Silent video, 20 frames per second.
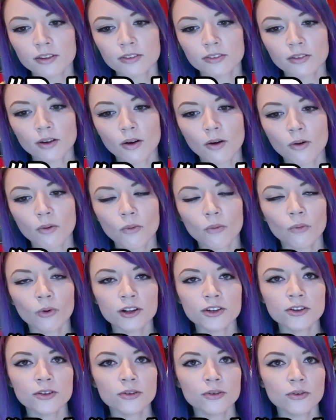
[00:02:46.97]
So
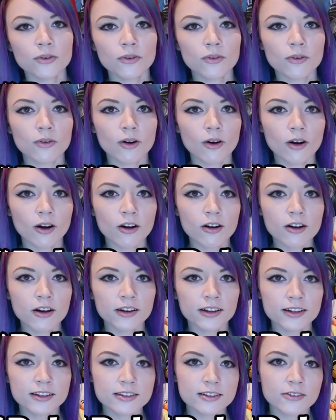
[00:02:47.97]
when you are
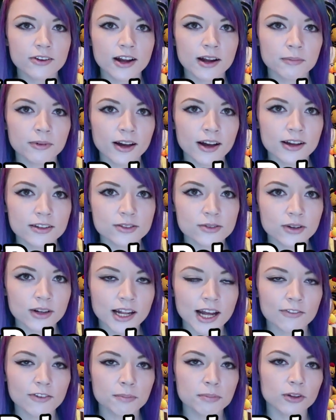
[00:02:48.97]
on Instagram, guys, you can
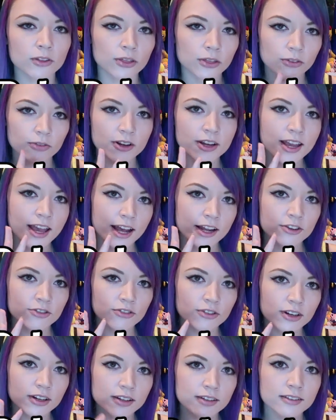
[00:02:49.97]
have up to 3
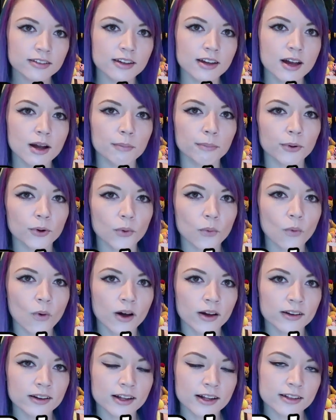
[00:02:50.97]
entries per
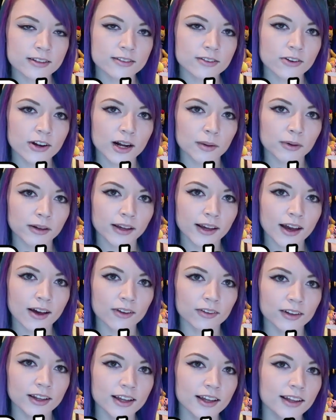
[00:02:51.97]
one Instagram
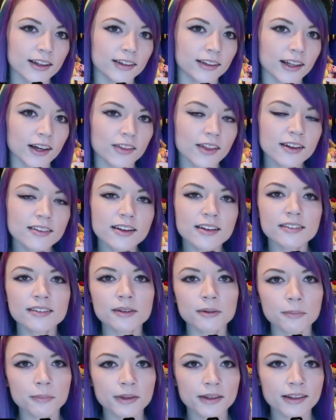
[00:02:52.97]
account. Now that
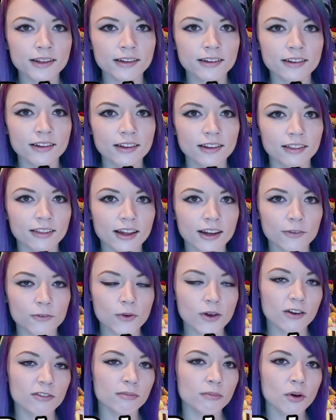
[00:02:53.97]
doesn't mean that if
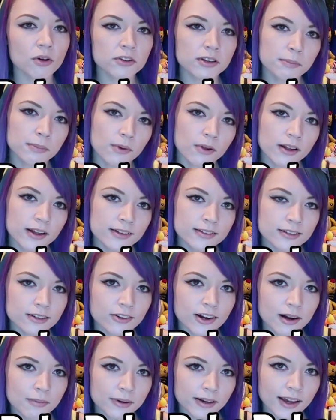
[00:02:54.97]
you have multiple
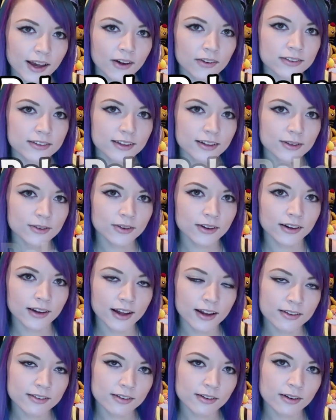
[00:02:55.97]
Instagram accounts that you can
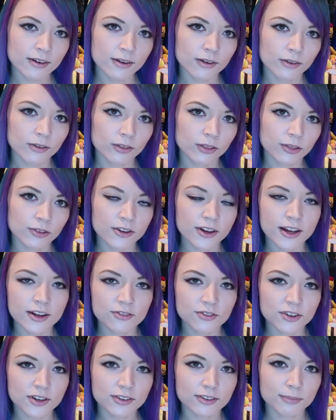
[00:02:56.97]
enter 3
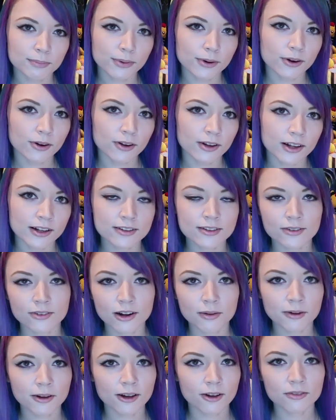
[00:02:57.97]
entries per
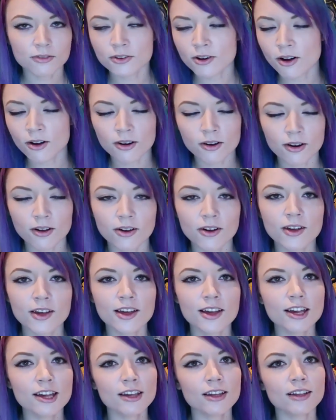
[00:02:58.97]
Instagram account. No.
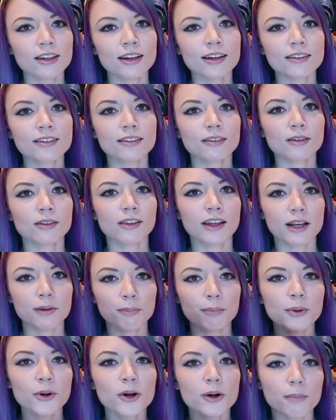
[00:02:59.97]
It's
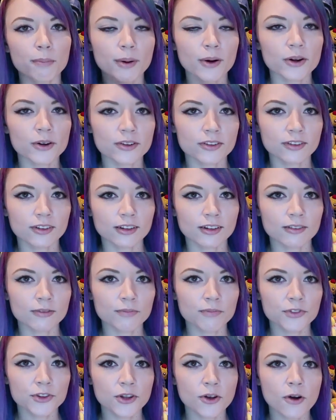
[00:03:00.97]
per
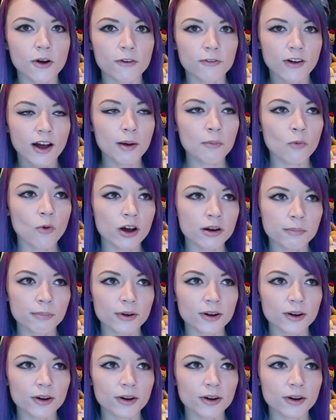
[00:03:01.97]
person. So if I'm one